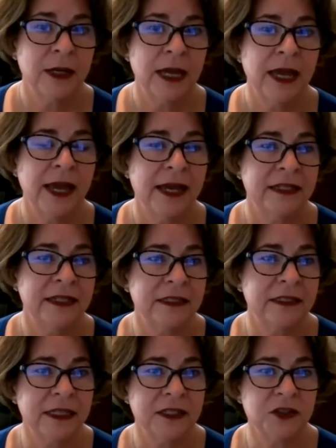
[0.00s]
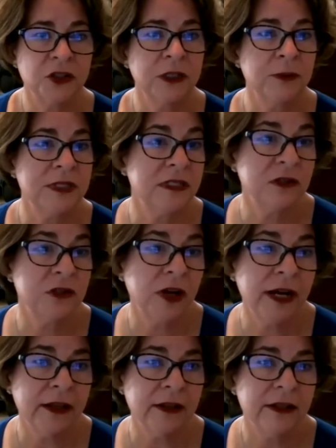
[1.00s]
And the attorney was in
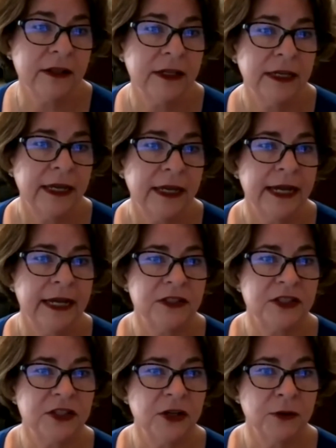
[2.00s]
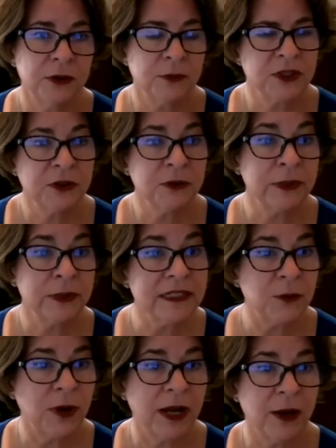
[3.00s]
trial. And so there was a good
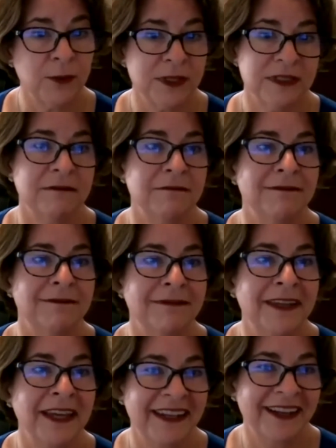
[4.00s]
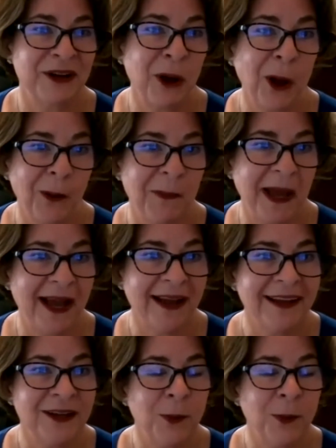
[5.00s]
reason why I wasn't getting a call back.